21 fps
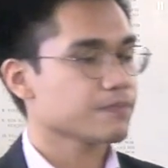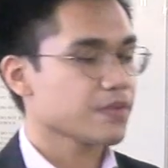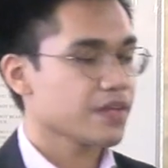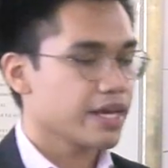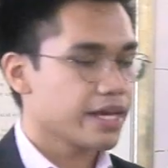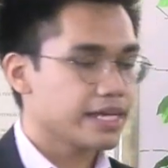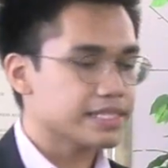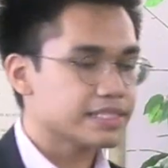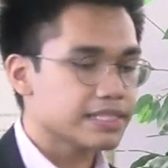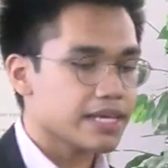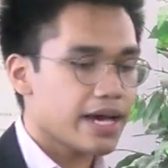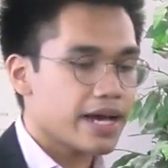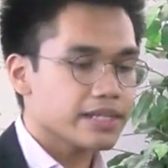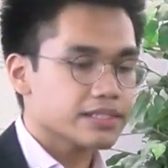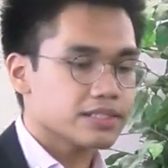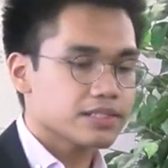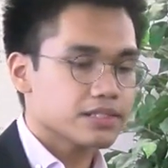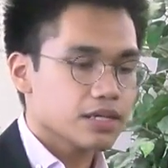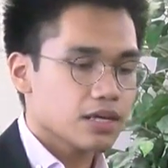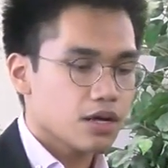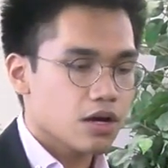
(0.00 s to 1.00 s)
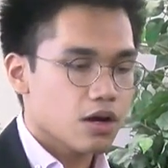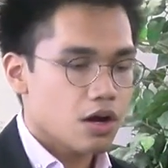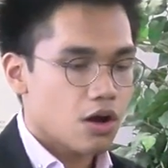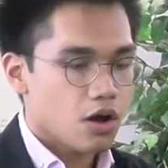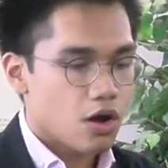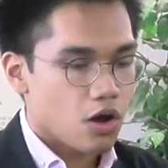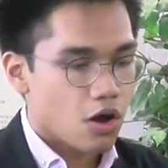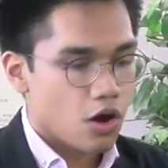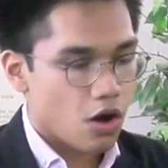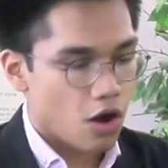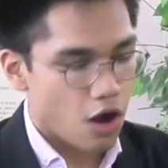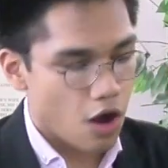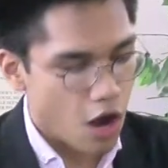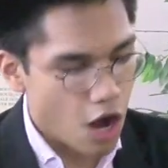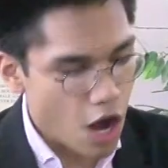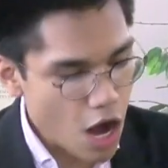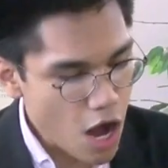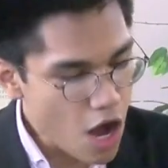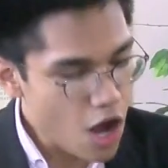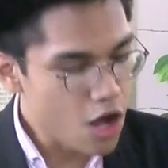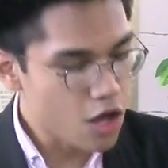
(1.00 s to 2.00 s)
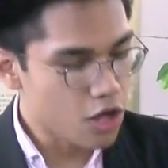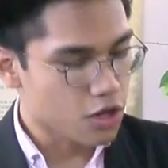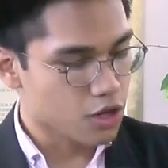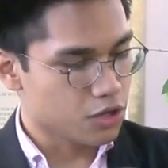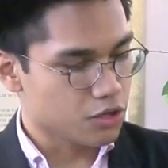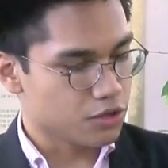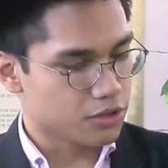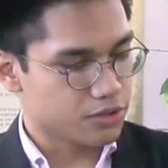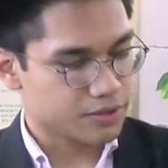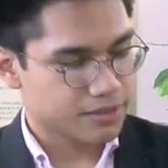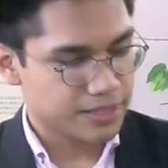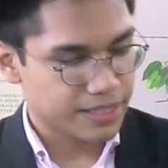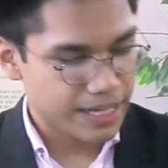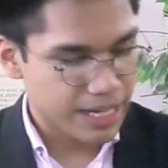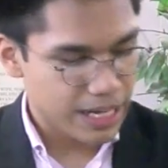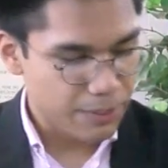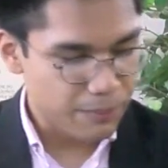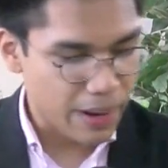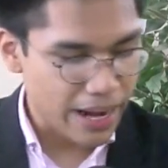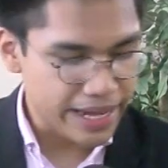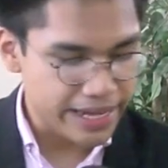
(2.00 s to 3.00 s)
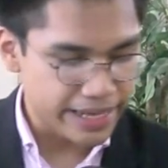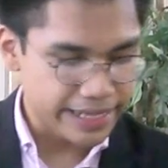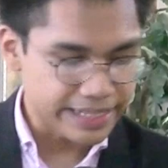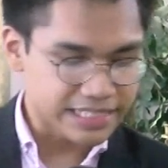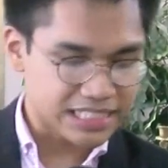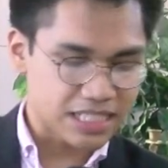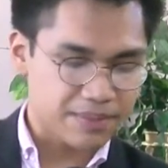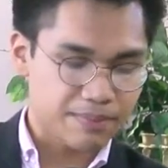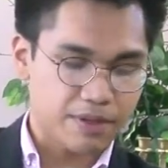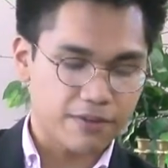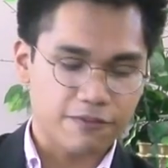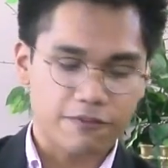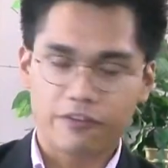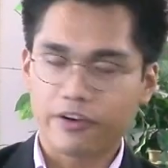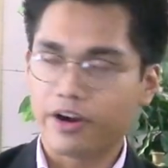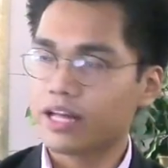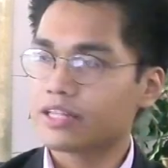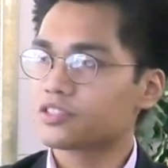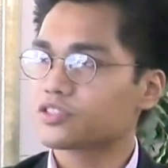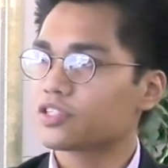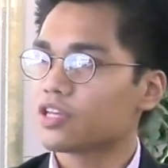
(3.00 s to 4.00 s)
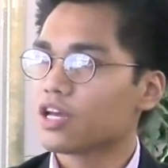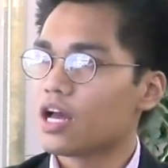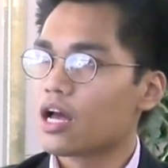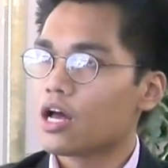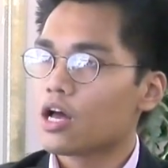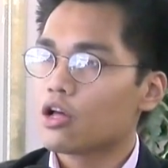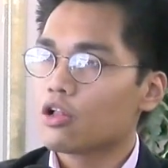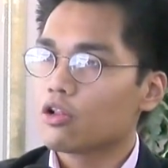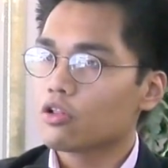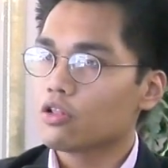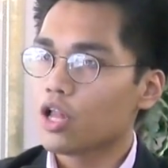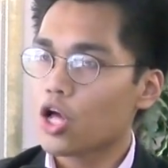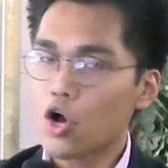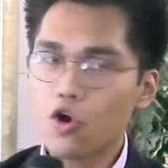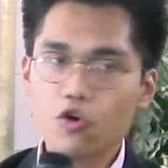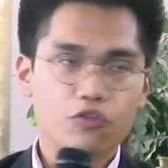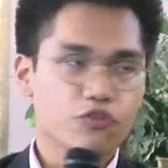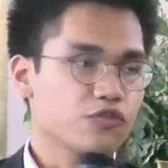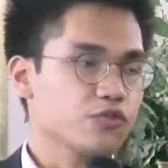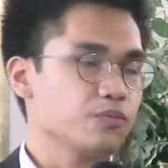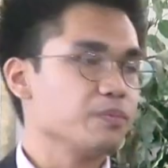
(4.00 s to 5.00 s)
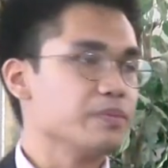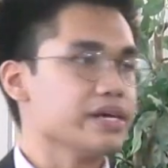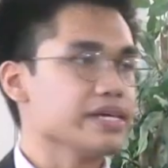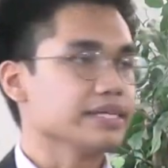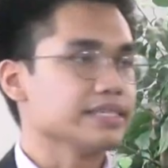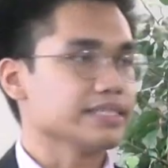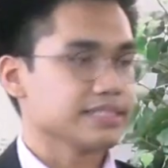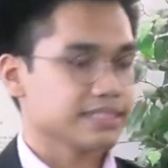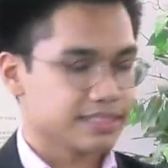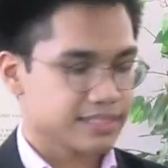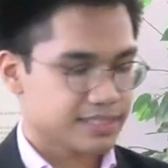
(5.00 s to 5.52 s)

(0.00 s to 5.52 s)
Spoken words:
He says, all my intimate friends loathed me.